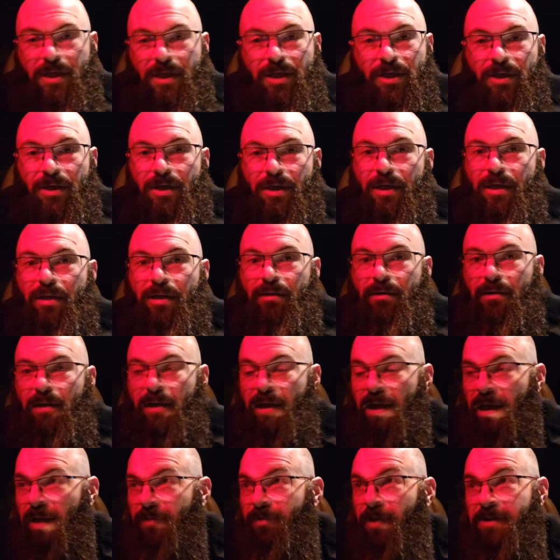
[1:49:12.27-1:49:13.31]
good.
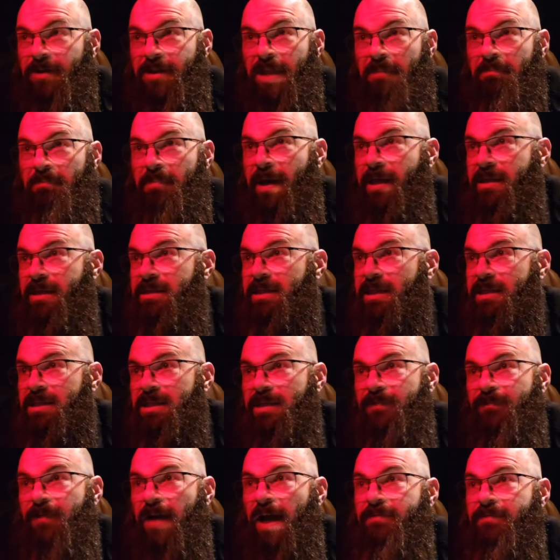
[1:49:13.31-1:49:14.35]
I think they paid
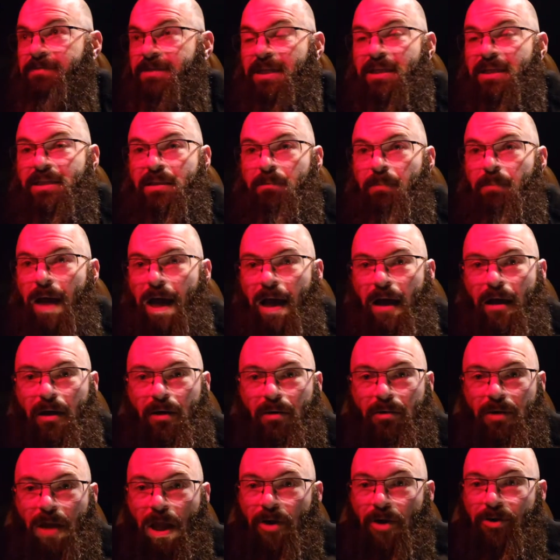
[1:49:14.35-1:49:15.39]
65 cents a
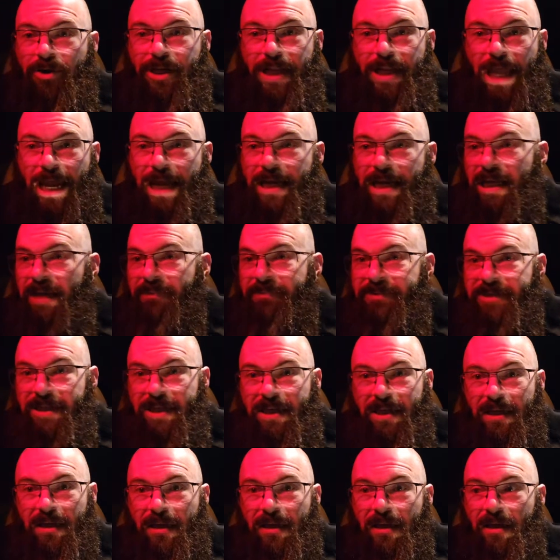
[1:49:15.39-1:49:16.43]
mile, loaded and
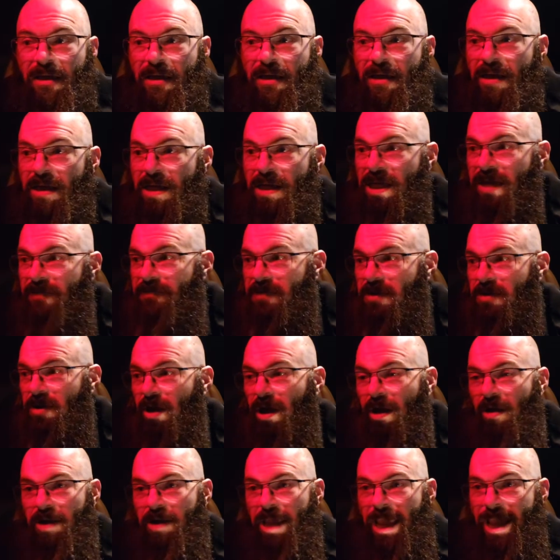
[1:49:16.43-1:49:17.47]
empty, if you
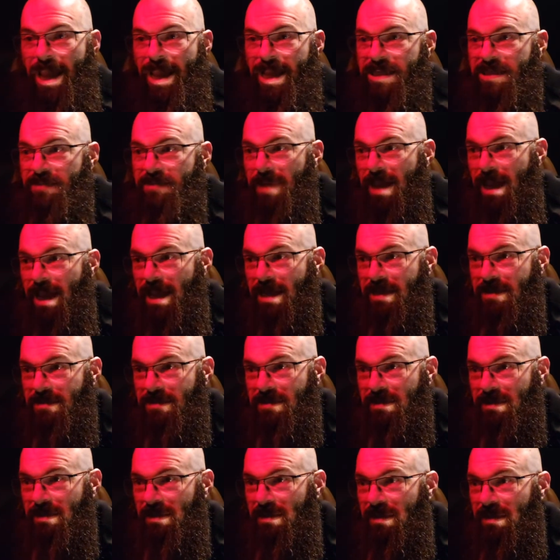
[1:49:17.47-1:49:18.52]
hauled hazmat.
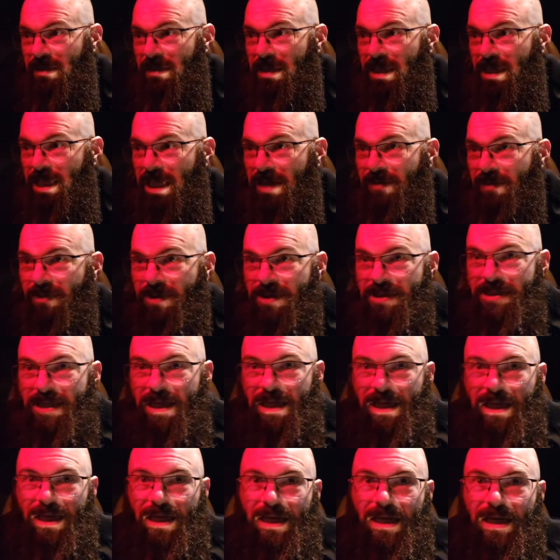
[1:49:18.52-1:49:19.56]
It was
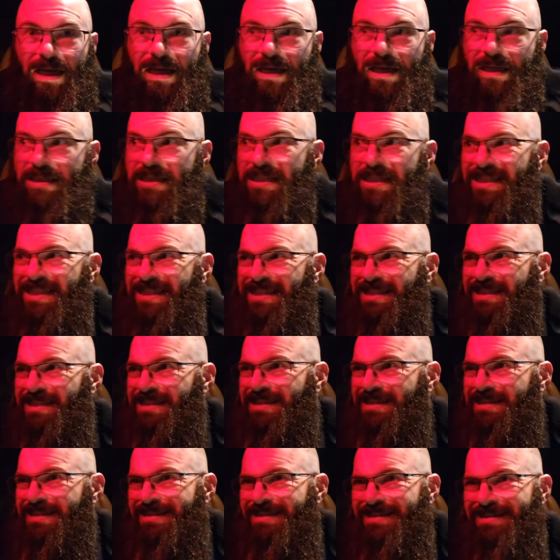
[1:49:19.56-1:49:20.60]

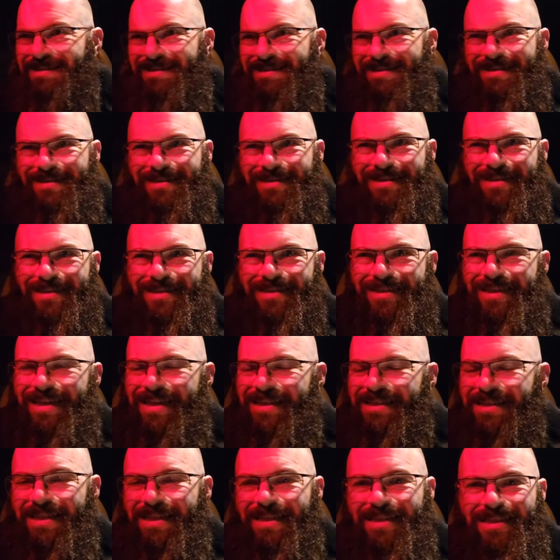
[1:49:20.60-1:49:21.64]

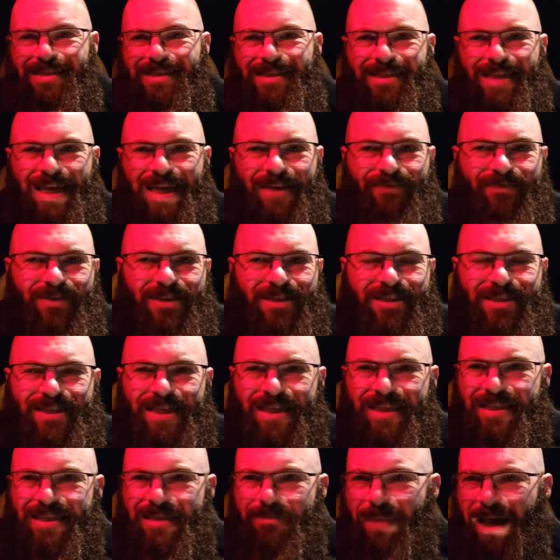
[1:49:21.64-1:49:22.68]
67
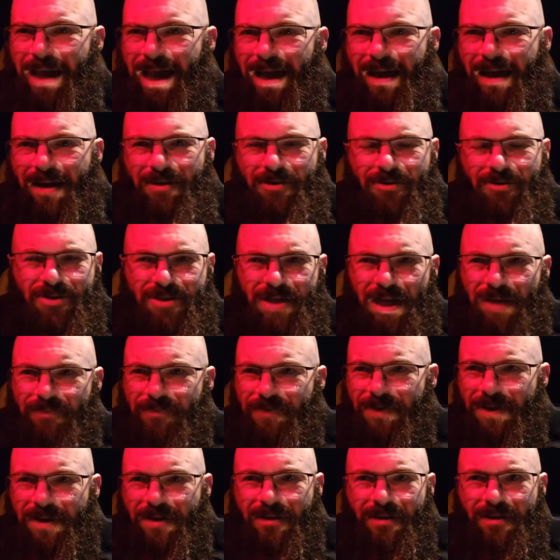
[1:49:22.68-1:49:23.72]
cents a mile or
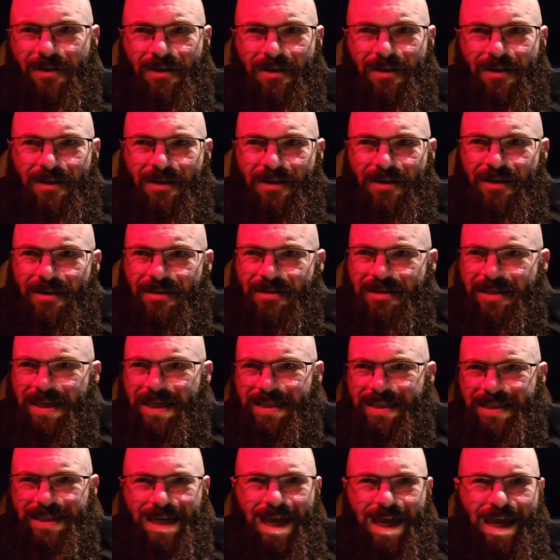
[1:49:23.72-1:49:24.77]
something,
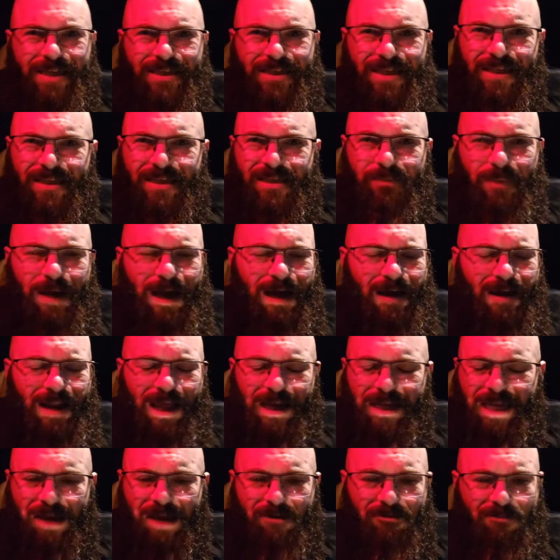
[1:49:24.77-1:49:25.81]
68 cents a mile. I
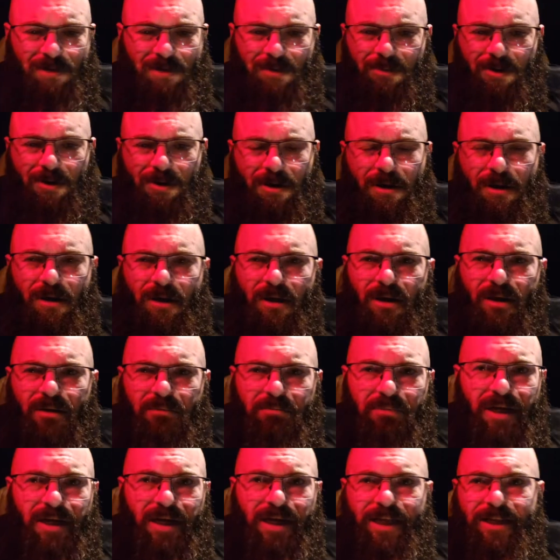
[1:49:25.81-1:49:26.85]
can't remember,
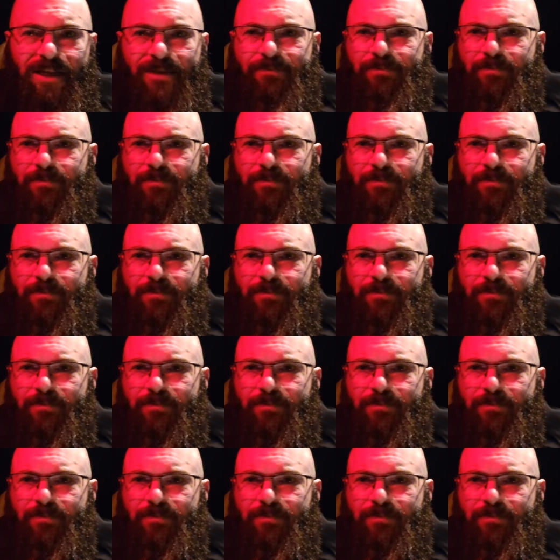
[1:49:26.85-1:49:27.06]
but